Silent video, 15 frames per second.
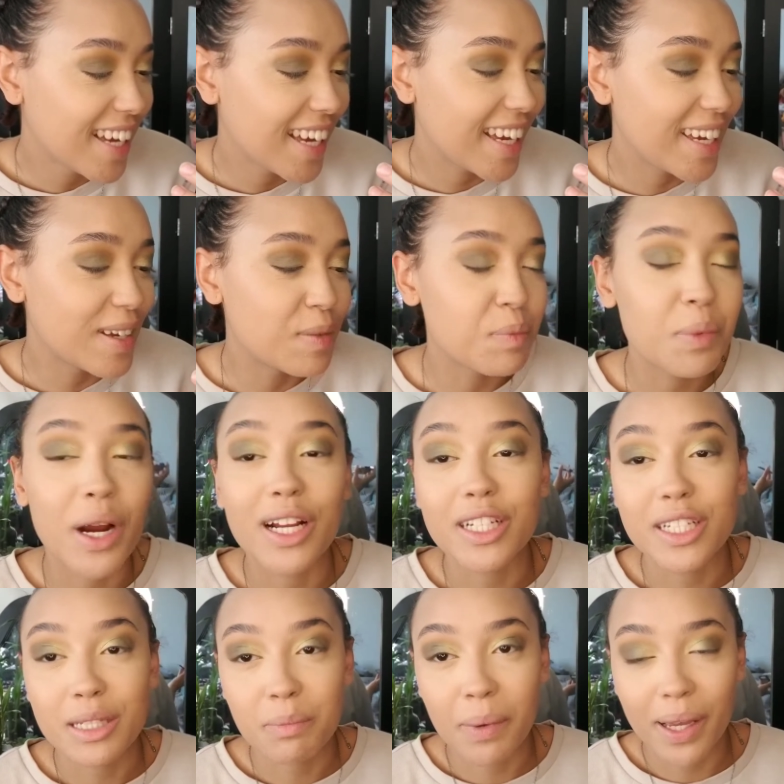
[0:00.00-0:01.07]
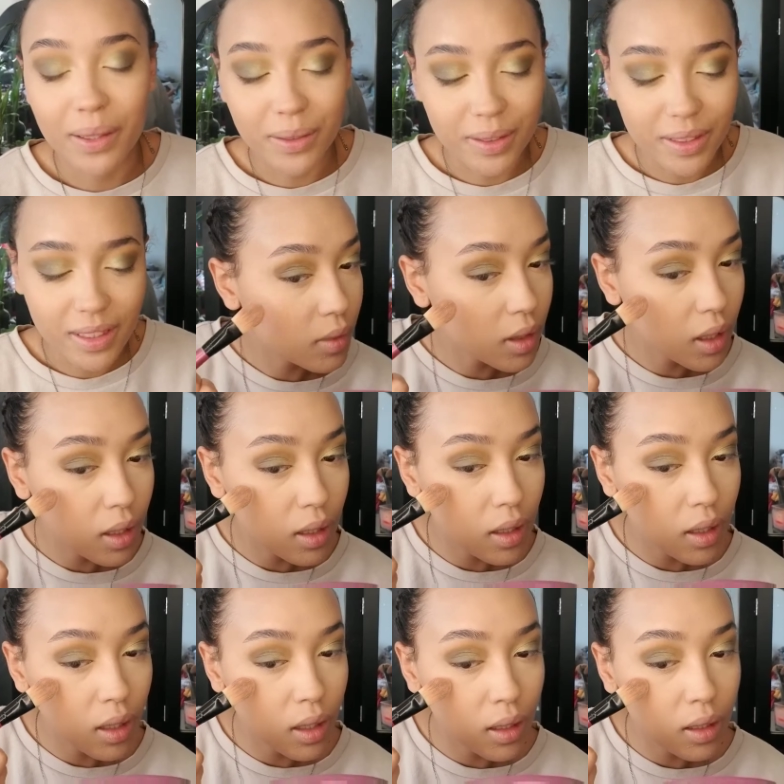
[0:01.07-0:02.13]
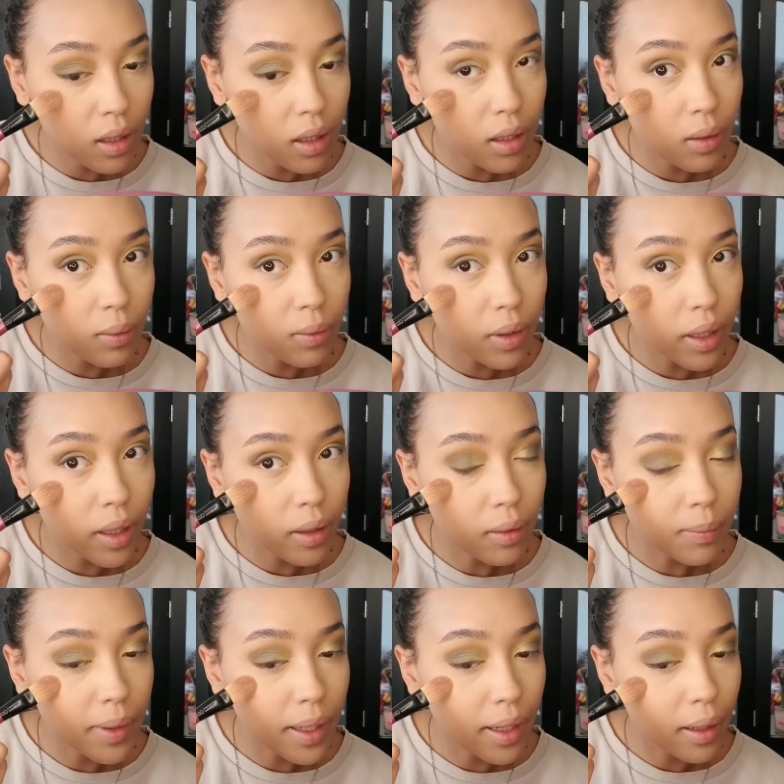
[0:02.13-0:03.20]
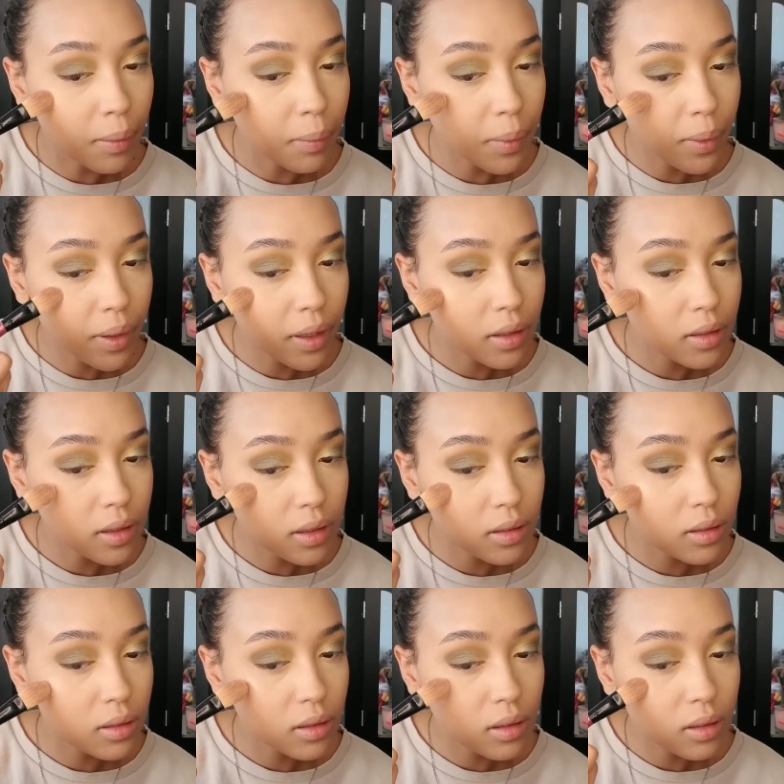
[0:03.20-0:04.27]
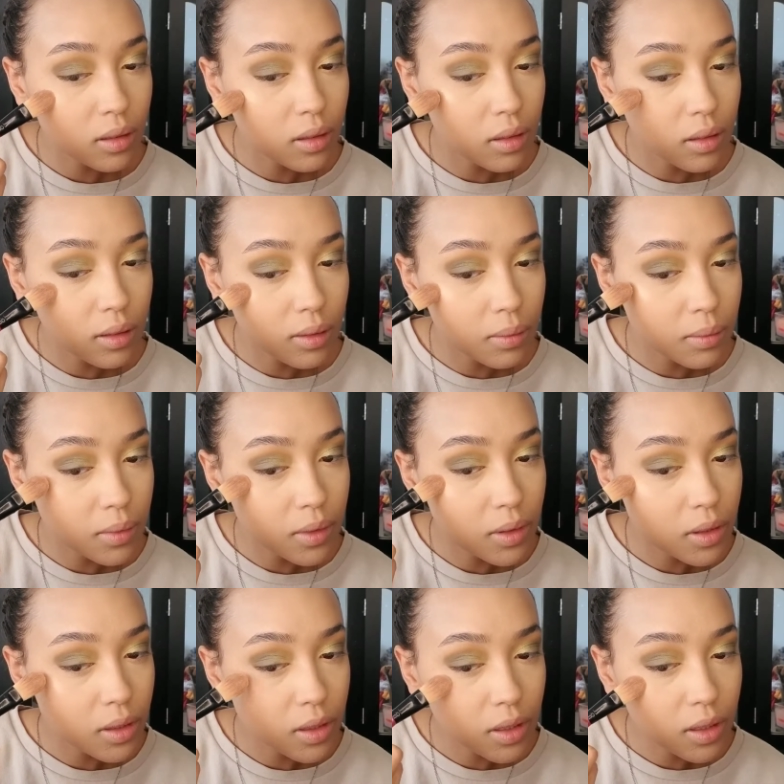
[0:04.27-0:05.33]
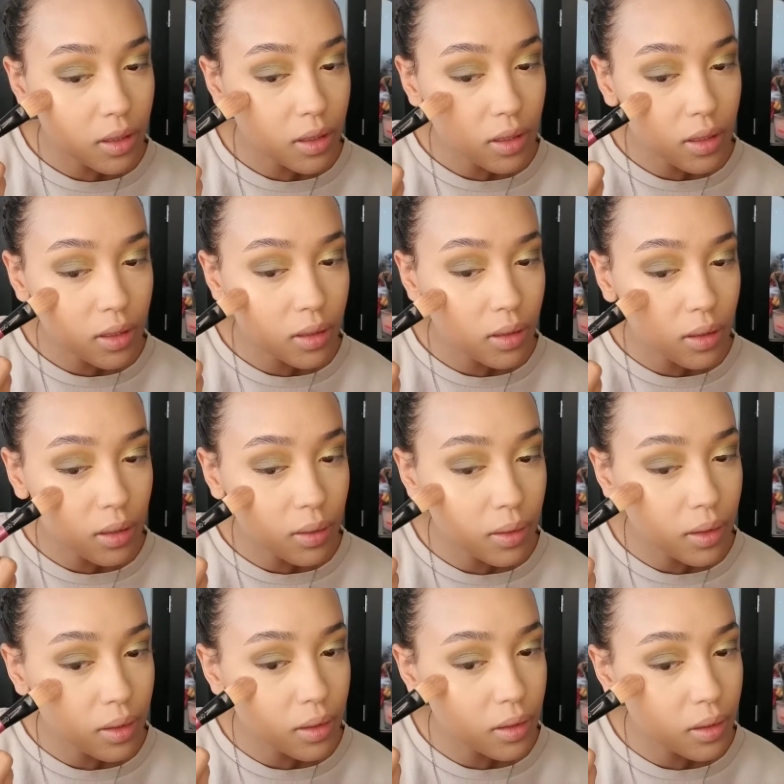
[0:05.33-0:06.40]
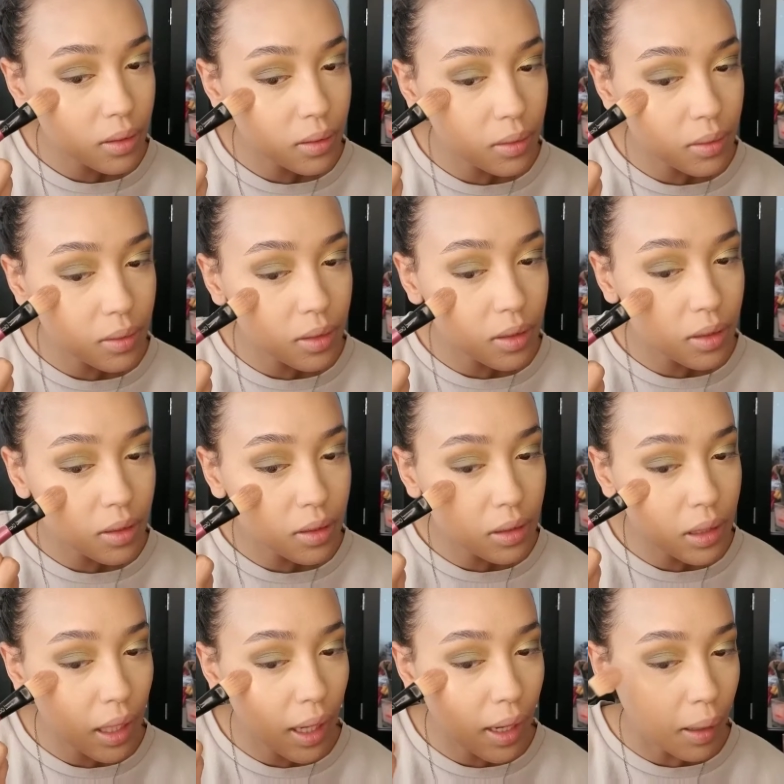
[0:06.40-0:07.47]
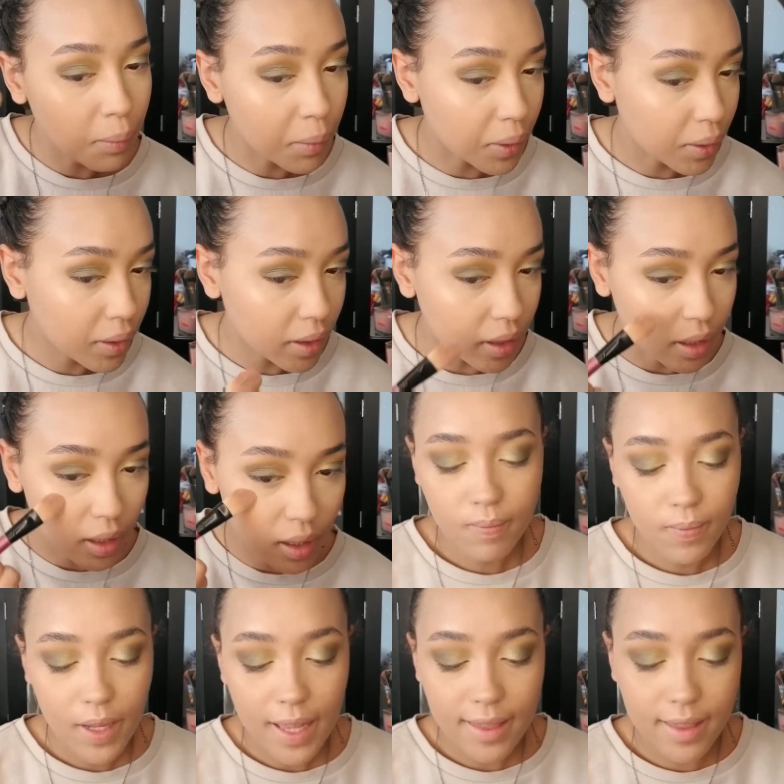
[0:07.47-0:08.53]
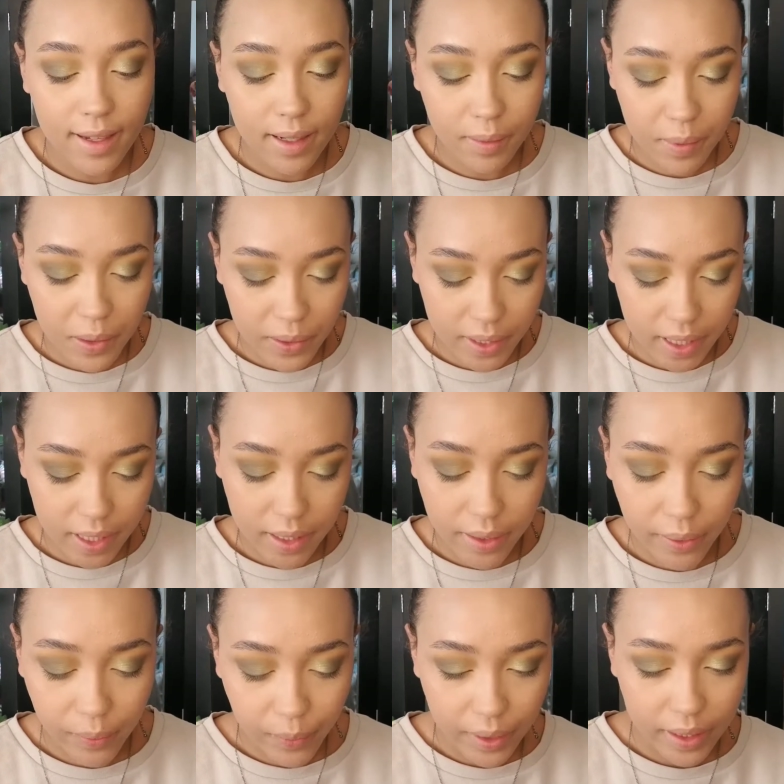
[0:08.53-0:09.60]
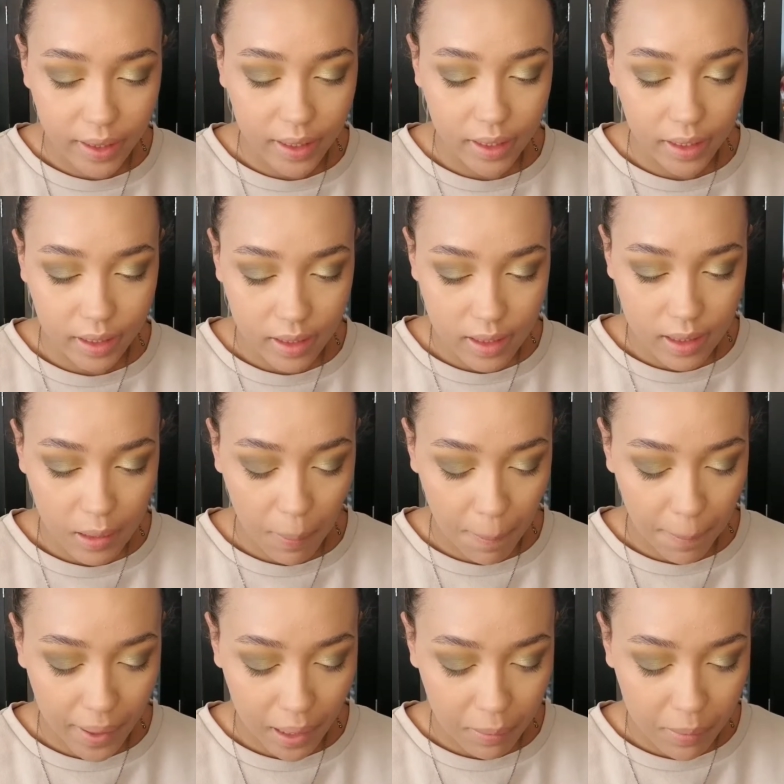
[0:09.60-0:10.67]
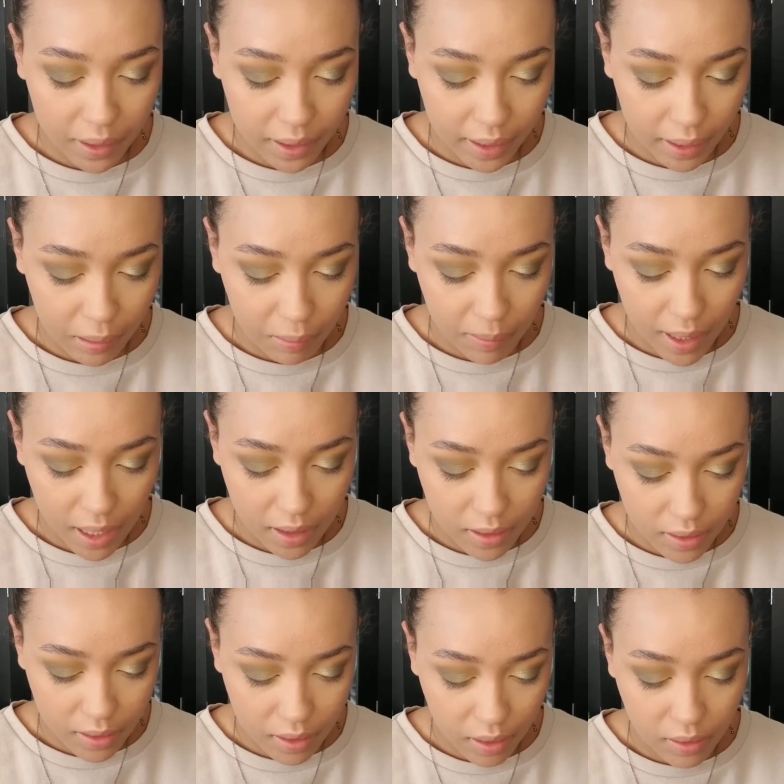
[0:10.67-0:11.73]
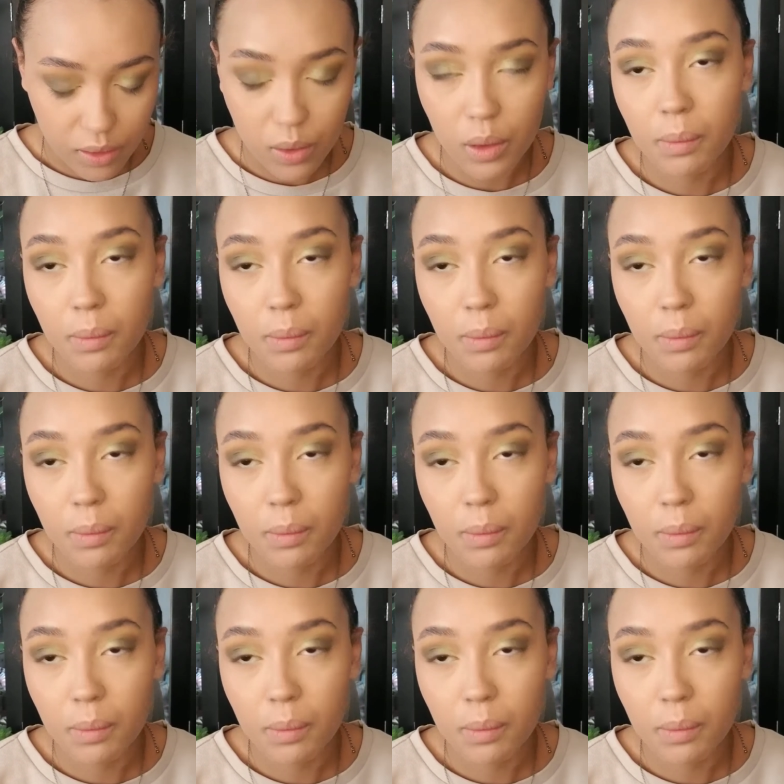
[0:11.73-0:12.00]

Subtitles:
in Precious Petals. And then right on my high points, I'm just going to tap on. Then I'm going in with this Maybelline Master Contour